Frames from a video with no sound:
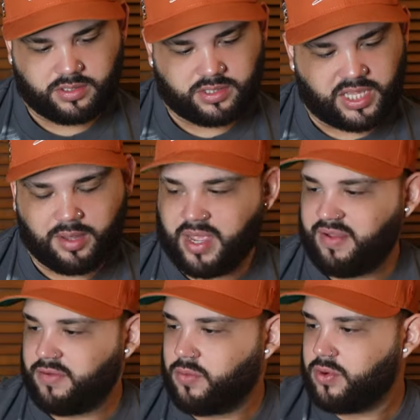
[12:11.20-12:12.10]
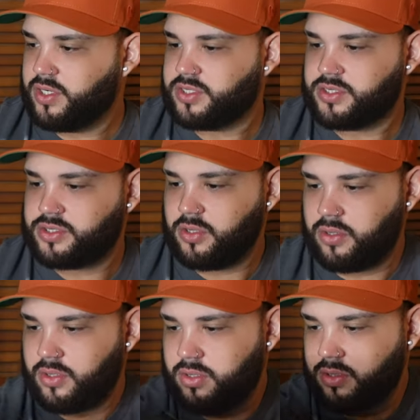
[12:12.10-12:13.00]
Damn, I haven't worn this in so
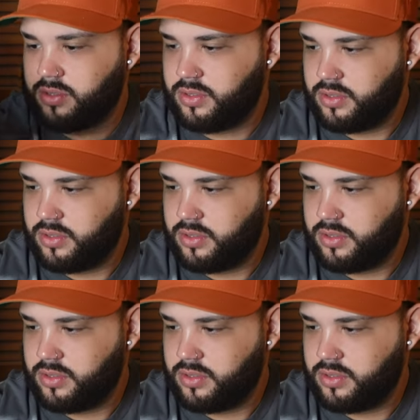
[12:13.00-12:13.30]
long.